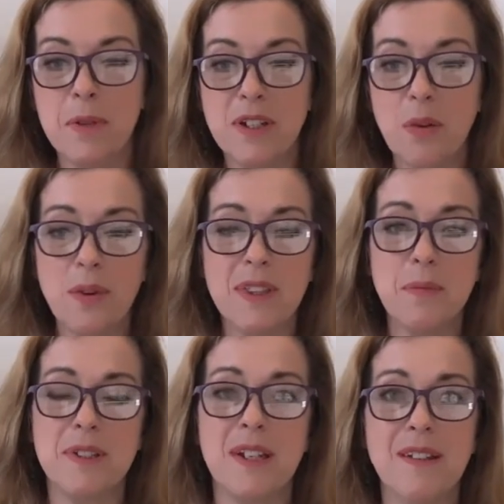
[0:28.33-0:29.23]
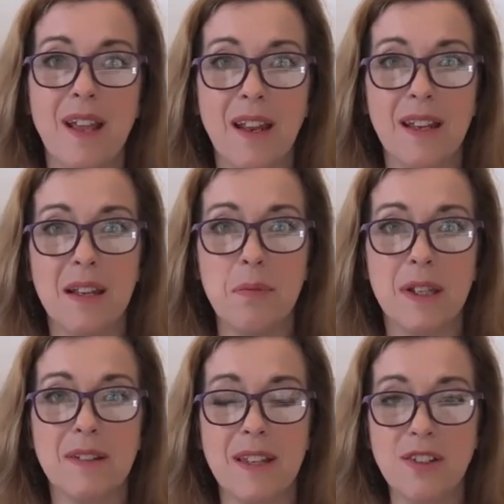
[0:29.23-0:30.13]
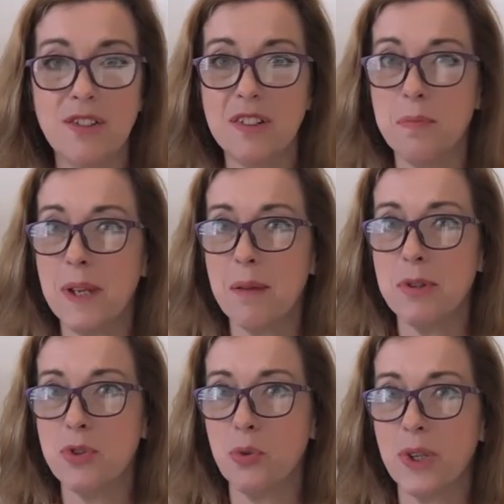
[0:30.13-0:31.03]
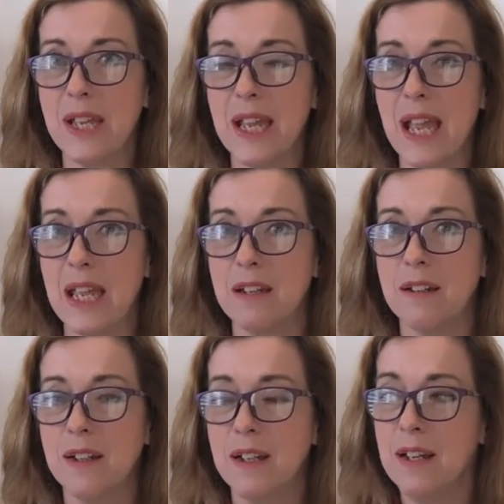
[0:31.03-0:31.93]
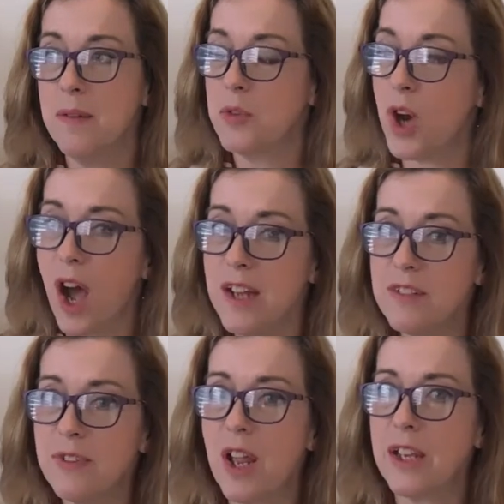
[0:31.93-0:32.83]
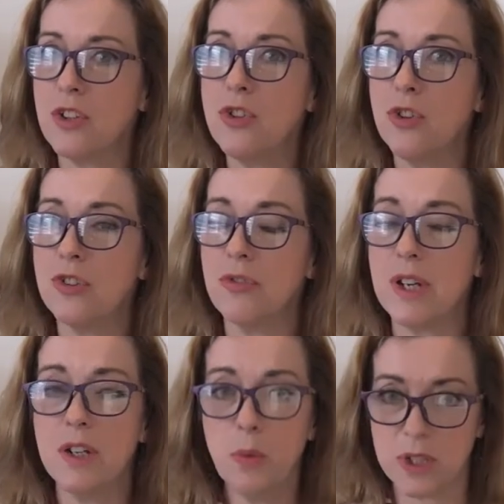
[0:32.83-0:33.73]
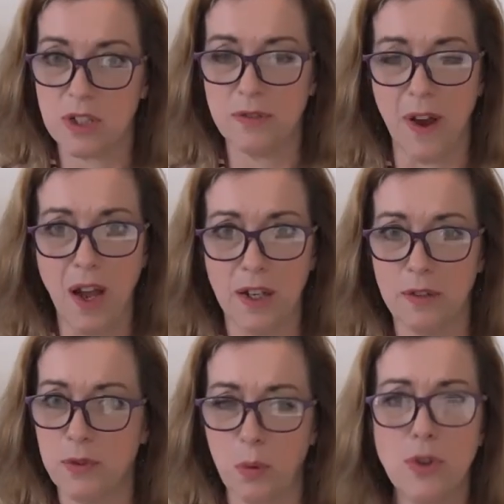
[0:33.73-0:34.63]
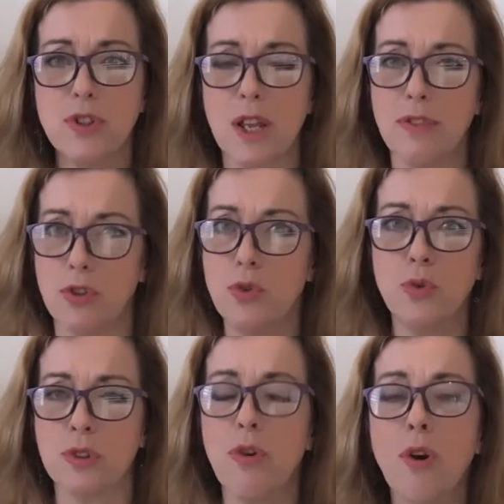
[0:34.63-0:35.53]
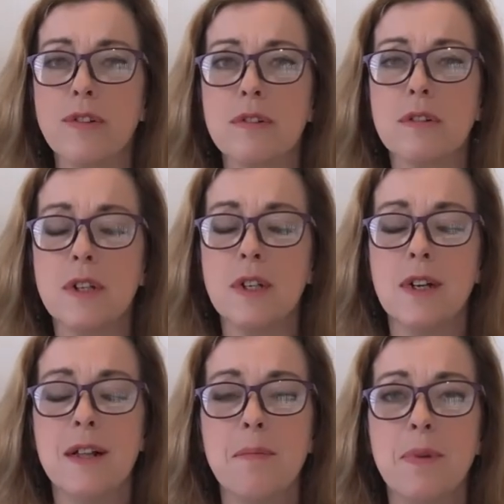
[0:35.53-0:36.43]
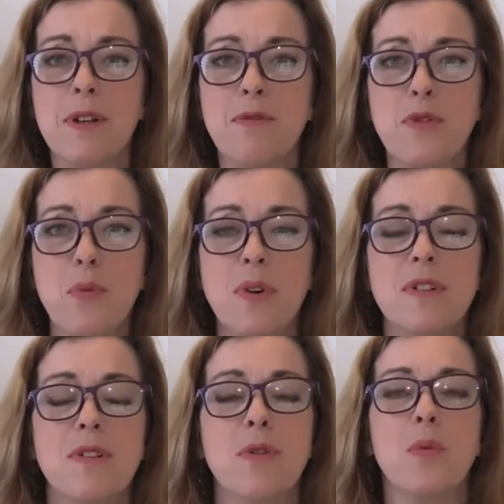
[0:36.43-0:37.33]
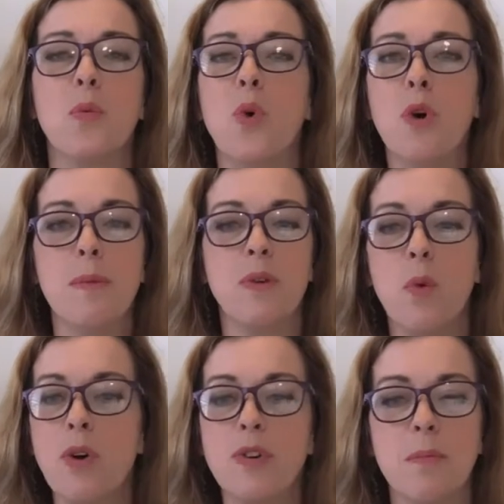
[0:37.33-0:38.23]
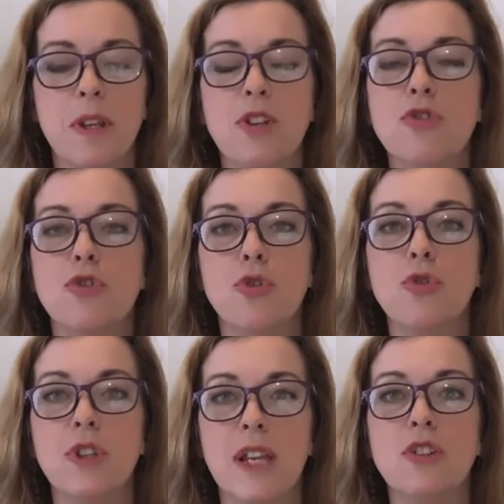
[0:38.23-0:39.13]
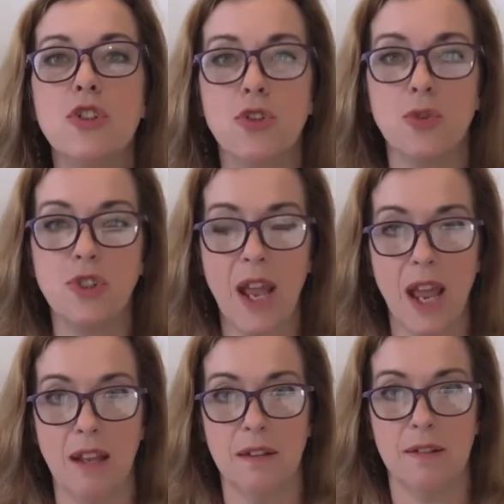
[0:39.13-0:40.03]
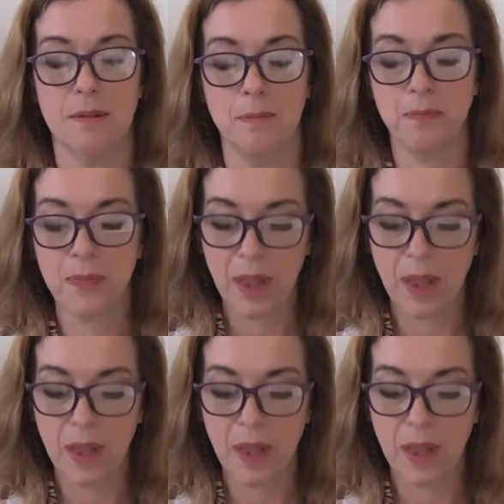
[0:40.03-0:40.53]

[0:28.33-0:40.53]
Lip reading: But you don't want them sitting down here because then you just become a talking head, kind of like a newsreader, which is fine if you want to get the news across. But if you want to look warm and welcoming, you do need to use your hands.